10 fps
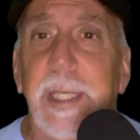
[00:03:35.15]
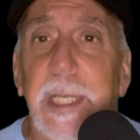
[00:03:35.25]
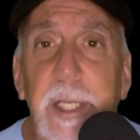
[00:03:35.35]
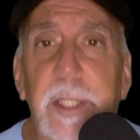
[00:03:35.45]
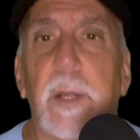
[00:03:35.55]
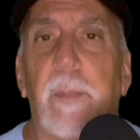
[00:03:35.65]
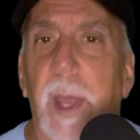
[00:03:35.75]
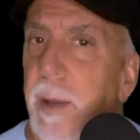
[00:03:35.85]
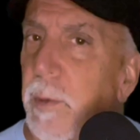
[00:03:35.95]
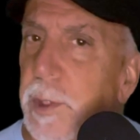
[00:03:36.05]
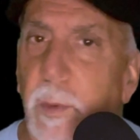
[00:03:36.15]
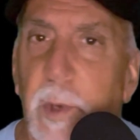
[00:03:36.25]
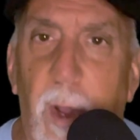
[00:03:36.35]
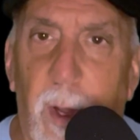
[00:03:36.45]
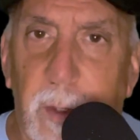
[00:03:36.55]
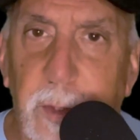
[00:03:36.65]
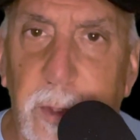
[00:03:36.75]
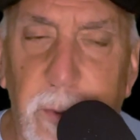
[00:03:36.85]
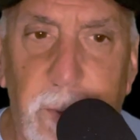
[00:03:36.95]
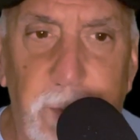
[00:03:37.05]
ease the pain, which we all
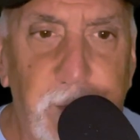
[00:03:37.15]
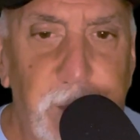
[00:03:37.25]
do.